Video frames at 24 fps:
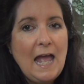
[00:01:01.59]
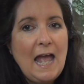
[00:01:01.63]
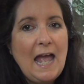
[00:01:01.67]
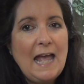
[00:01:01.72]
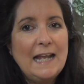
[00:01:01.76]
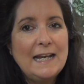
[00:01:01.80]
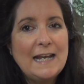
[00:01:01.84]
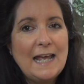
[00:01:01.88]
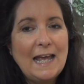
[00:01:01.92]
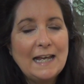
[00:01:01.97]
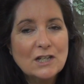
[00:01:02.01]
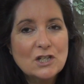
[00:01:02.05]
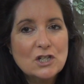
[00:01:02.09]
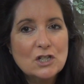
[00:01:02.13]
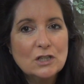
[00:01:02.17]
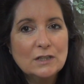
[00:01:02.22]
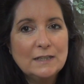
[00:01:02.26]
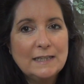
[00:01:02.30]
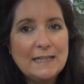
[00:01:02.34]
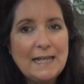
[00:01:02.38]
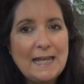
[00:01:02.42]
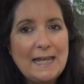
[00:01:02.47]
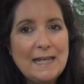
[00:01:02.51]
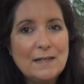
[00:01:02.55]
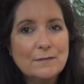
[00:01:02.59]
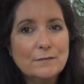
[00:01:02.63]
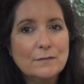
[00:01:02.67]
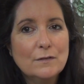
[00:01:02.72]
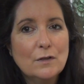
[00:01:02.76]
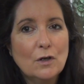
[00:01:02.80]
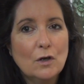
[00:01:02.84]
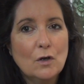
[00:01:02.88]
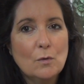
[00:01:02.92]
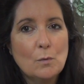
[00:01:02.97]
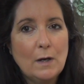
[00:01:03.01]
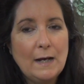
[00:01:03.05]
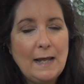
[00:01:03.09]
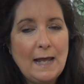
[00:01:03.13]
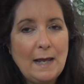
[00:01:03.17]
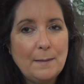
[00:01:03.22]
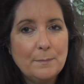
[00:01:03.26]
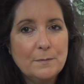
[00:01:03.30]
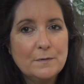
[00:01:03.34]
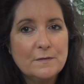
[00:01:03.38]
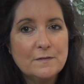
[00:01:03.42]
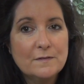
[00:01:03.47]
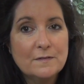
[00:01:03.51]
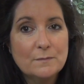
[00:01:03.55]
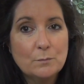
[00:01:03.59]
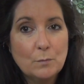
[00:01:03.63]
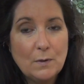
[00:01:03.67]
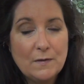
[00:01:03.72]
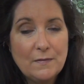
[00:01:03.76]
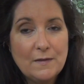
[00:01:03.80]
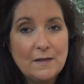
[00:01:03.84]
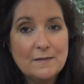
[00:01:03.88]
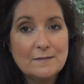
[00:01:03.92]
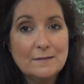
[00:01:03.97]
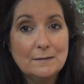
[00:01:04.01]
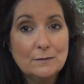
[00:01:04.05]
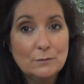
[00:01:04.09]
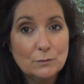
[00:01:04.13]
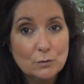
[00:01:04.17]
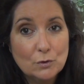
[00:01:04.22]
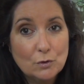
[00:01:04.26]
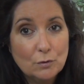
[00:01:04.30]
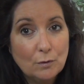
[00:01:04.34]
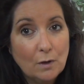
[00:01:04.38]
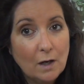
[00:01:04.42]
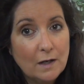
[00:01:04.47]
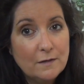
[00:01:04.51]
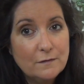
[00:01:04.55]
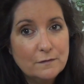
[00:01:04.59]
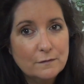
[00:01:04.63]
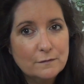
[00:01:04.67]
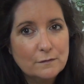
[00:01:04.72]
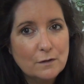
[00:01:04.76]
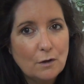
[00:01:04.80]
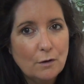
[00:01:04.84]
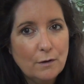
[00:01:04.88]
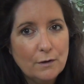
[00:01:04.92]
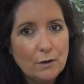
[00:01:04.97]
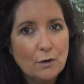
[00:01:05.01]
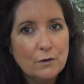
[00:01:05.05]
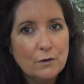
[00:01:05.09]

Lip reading: And actually, even though what happens when there's a little crisis going